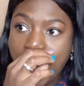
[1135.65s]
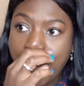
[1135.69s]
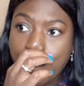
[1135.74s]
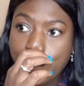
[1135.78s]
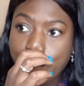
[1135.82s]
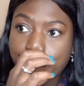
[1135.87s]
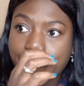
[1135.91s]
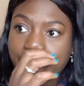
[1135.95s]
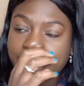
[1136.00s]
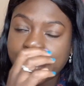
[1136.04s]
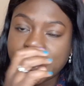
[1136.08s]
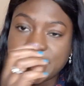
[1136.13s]

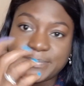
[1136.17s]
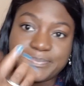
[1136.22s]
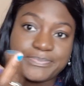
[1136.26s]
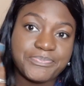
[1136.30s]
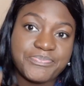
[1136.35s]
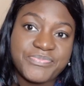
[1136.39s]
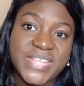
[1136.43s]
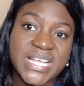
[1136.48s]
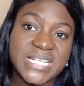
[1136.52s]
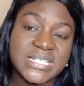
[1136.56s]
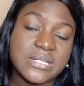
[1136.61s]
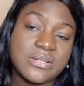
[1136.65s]
But
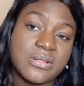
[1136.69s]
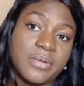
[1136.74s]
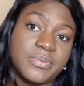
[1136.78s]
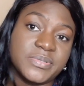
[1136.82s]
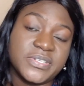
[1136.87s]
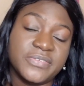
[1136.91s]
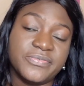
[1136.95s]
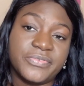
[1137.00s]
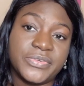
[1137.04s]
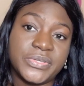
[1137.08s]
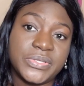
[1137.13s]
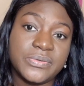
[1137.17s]
that's an
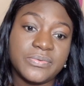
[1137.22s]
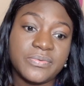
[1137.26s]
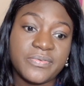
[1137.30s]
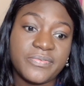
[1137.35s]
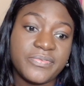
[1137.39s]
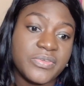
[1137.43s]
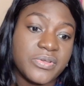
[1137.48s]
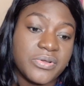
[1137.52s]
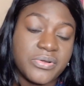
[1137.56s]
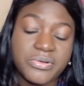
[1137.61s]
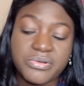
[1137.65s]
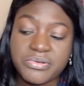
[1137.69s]
option for you if
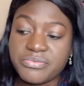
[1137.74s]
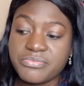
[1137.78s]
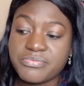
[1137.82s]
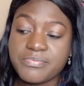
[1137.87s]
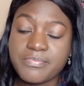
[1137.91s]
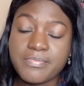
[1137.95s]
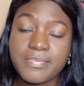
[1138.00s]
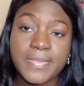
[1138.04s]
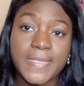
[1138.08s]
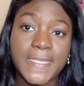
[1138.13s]
you're